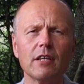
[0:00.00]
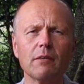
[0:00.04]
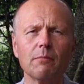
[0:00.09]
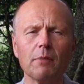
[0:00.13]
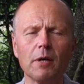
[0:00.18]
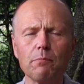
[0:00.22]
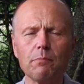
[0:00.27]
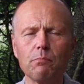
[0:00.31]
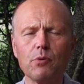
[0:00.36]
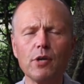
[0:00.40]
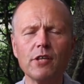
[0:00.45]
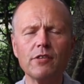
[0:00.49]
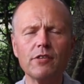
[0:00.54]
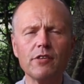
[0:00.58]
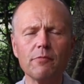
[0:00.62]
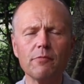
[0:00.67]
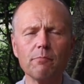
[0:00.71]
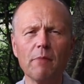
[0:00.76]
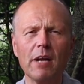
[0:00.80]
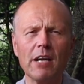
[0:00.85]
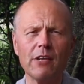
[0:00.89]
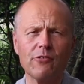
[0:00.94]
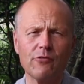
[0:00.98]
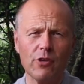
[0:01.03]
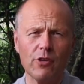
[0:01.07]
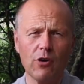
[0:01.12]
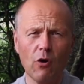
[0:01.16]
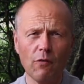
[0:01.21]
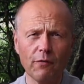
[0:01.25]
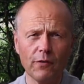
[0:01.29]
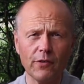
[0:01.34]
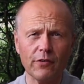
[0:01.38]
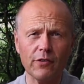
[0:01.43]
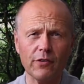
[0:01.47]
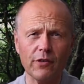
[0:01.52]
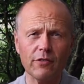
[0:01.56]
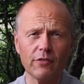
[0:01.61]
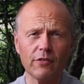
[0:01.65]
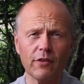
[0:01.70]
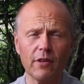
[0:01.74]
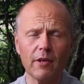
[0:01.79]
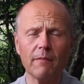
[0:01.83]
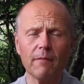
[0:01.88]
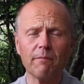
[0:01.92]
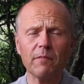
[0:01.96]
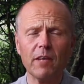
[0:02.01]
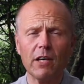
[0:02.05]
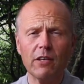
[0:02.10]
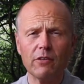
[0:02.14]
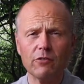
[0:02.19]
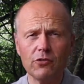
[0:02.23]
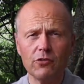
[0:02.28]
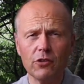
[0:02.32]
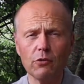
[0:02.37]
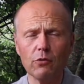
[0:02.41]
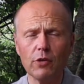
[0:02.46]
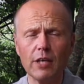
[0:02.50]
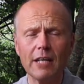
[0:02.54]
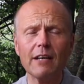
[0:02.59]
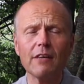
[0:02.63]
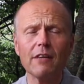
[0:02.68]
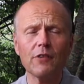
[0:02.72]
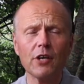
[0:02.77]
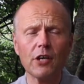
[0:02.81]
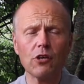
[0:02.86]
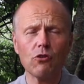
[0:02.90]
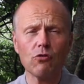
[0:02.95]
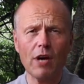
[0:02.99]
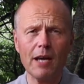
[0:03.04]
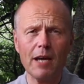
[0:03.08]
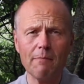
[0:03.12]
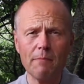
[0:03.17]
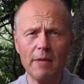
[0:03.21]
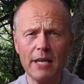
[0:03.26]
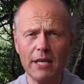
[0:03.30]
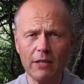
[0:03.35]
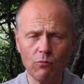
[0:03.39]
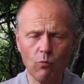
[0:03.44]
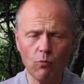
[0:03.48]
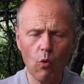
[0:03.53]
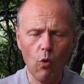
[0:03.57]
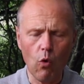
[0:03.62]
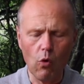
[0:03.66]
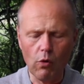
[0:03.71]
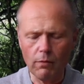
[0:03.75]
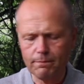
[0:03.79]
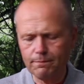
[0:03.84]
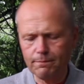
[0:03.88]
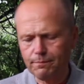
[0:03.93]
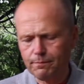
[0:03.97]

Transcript: by British military officers during the Crimean War,